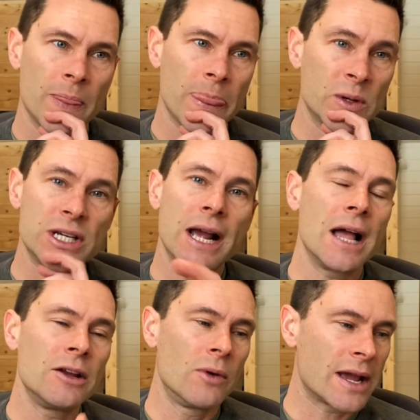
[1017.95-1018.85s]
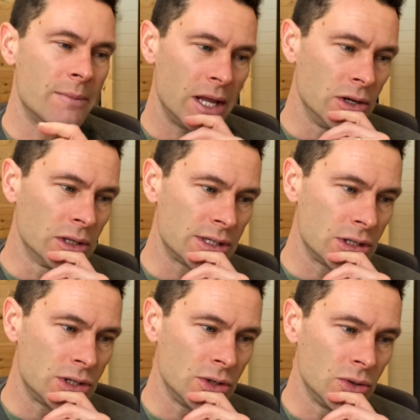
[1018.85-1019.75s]
which I highly recommend you listen
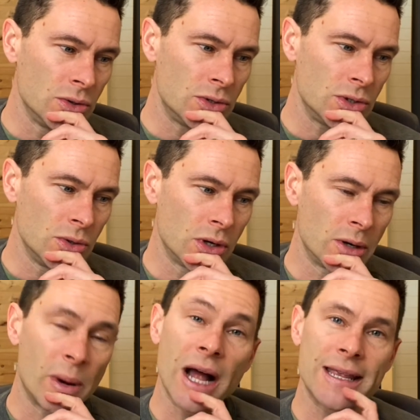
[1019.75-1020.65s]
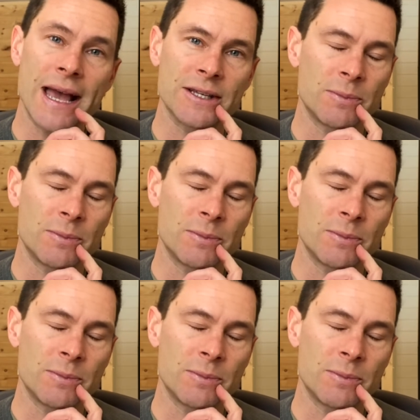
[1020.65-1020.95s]
to her podcast,